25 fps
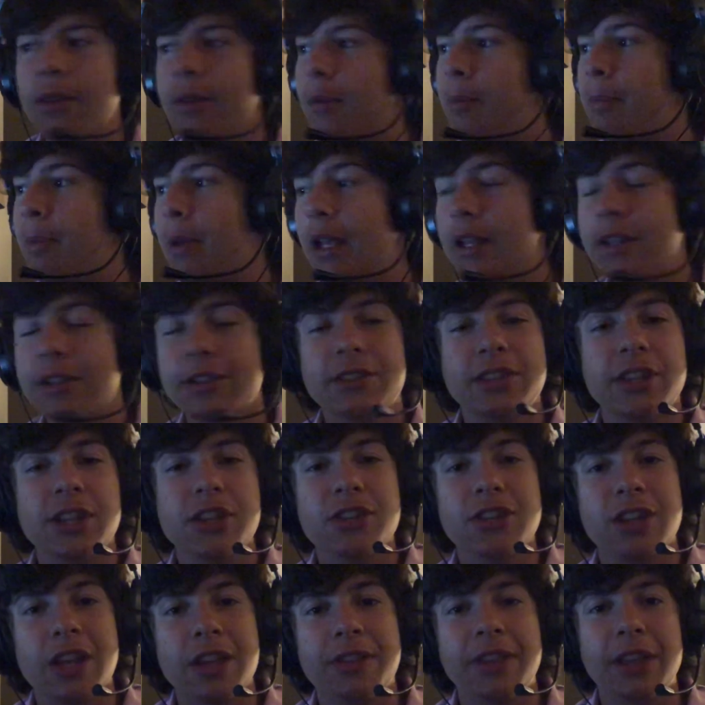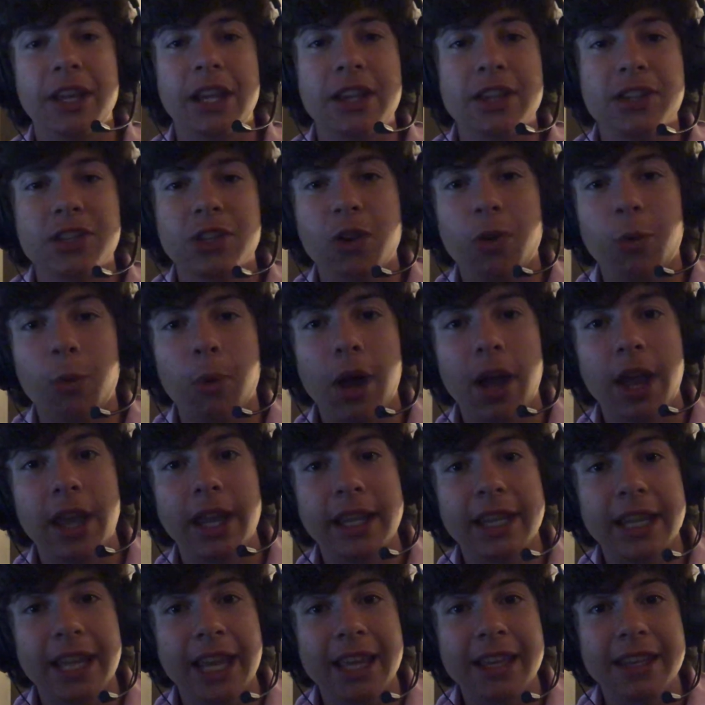The big decision, I think, is Kawhi
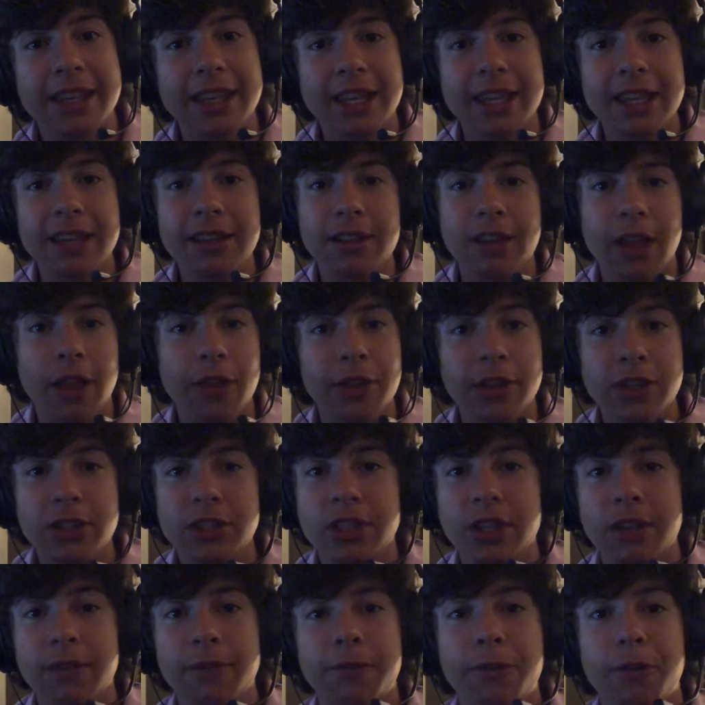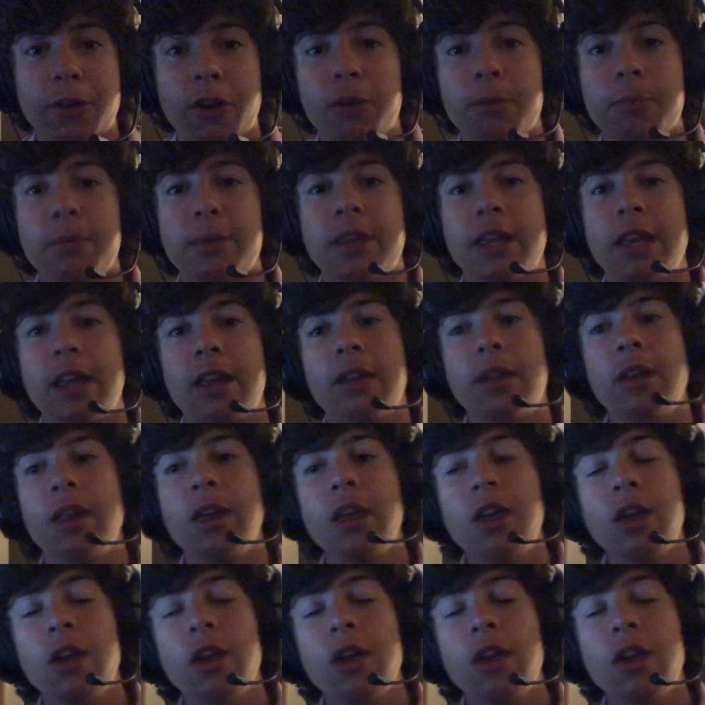and KD. Nothing's confirmed yet.